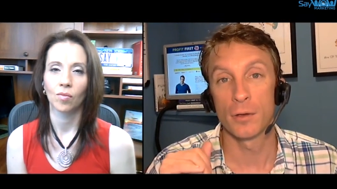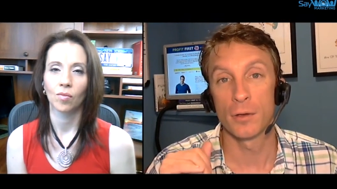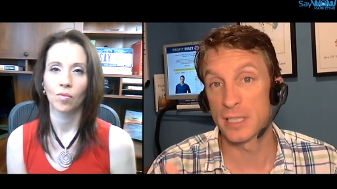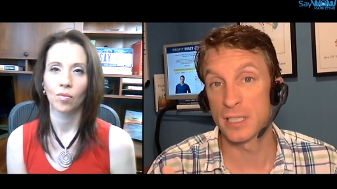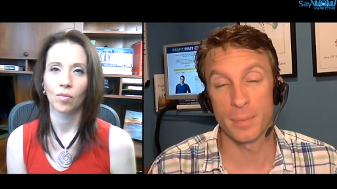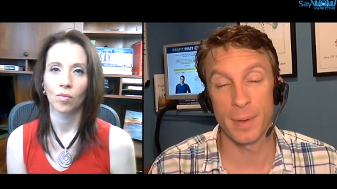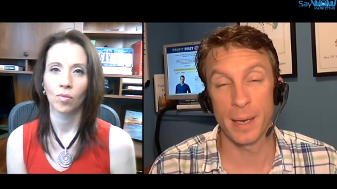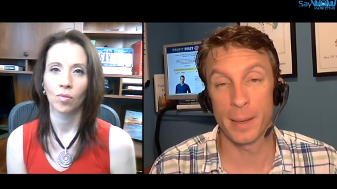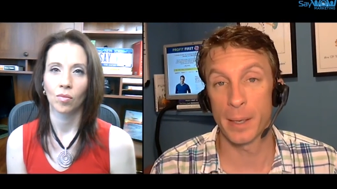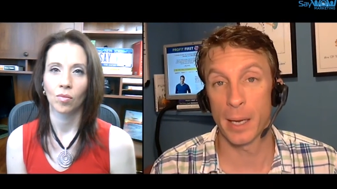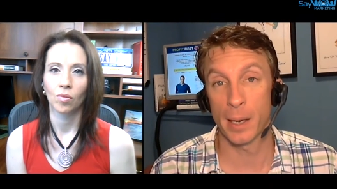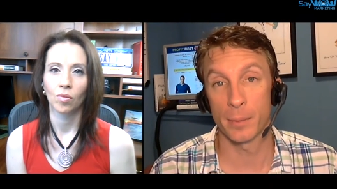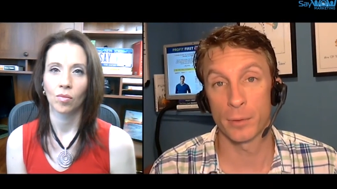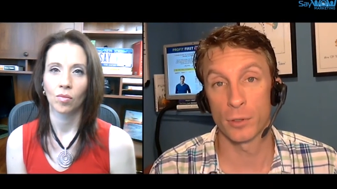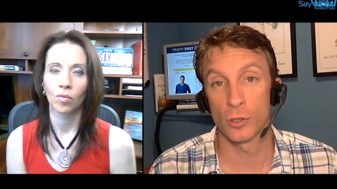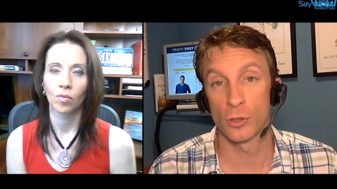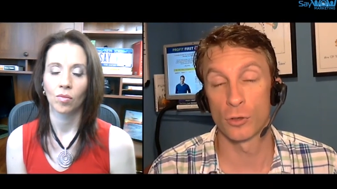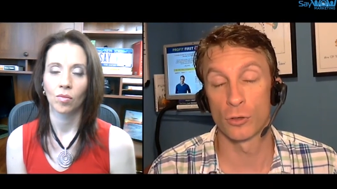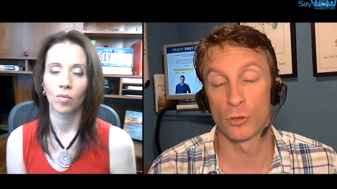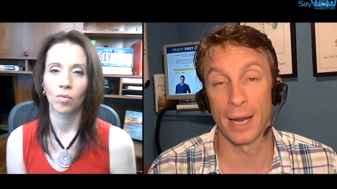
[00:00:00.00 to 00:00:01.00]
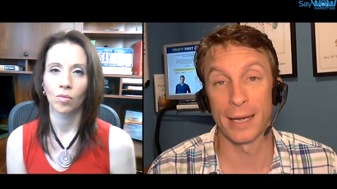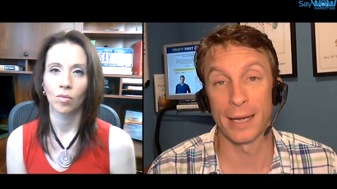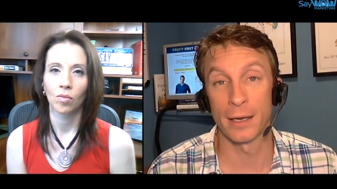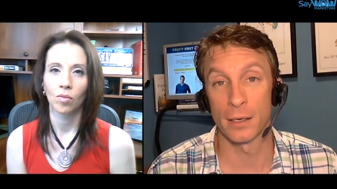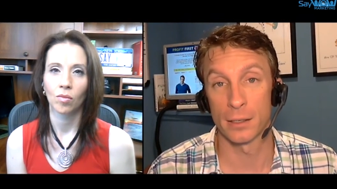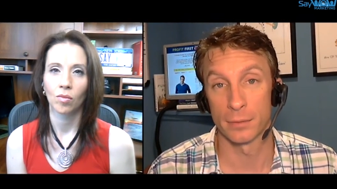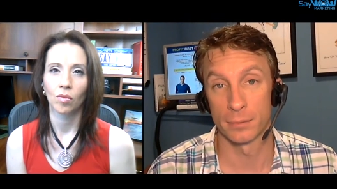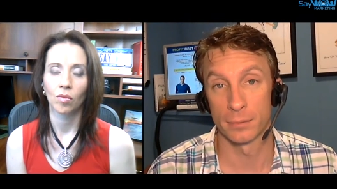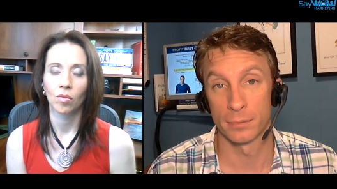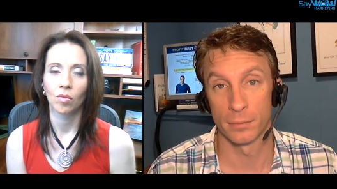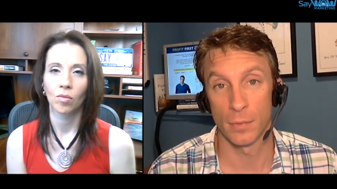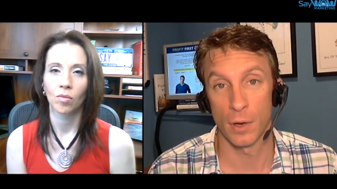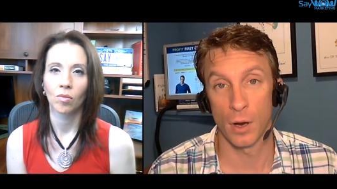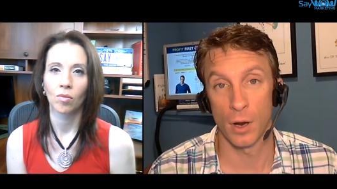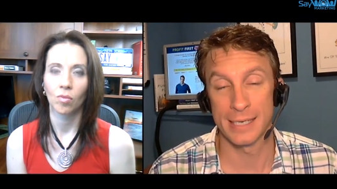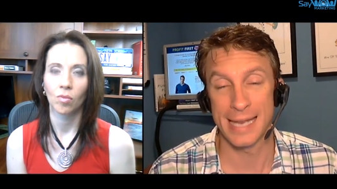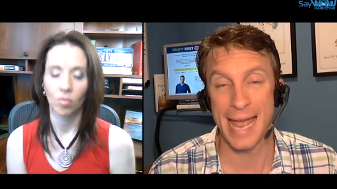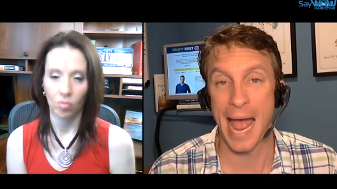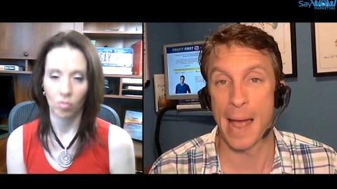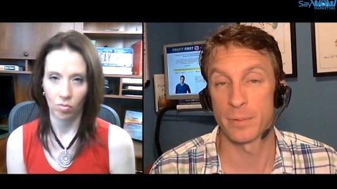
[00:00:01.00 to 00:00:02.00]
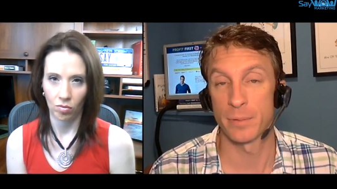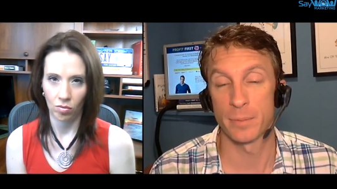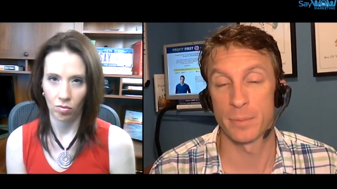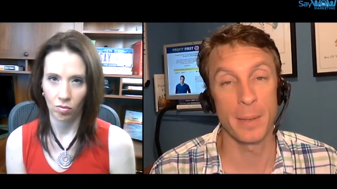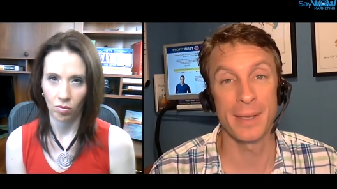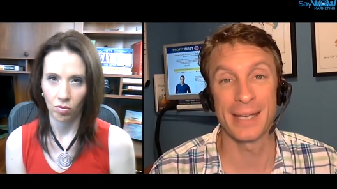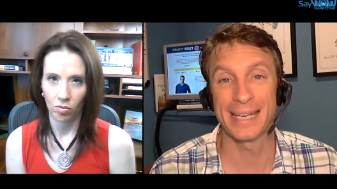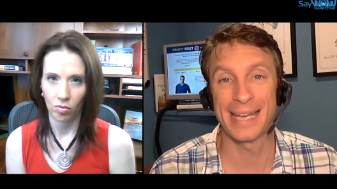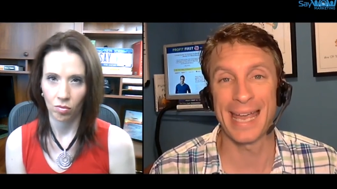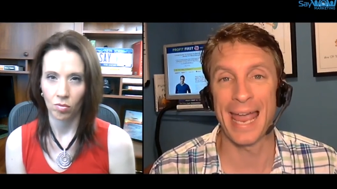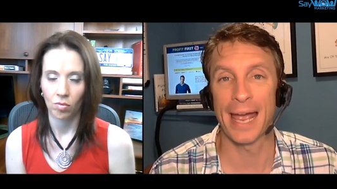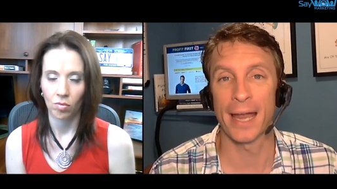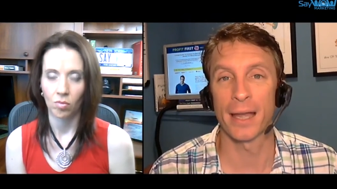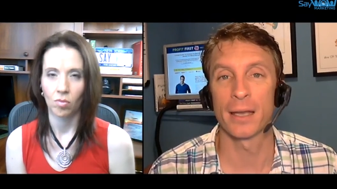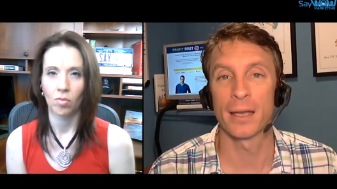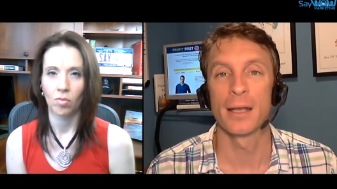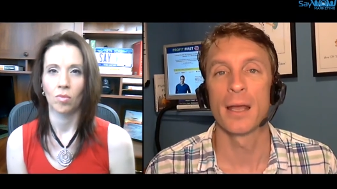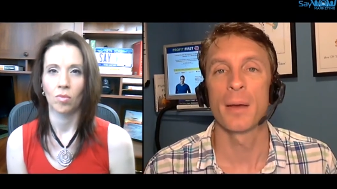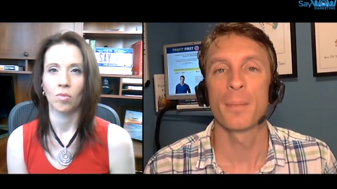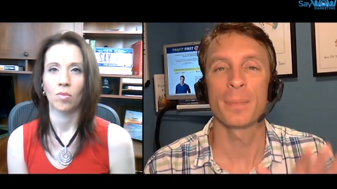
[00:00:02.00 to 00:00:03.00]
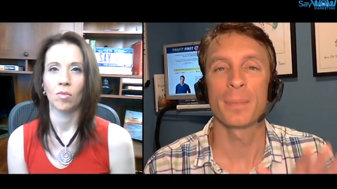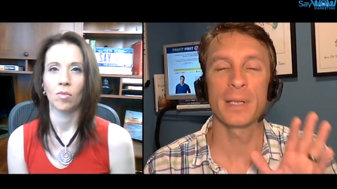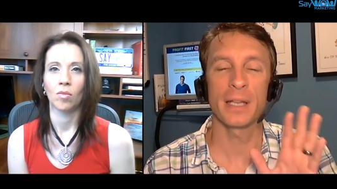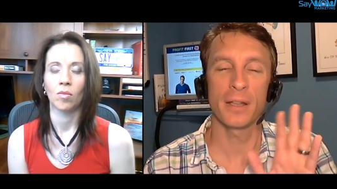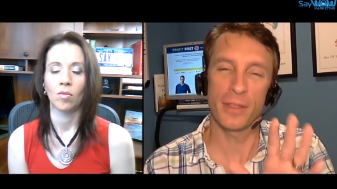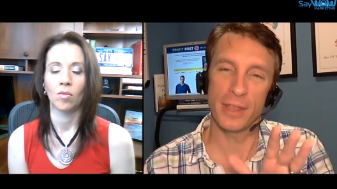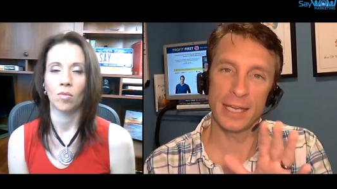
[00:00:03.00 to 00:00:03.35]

Speaker 1: your business may be able to do greater on taps. Maybe it can't.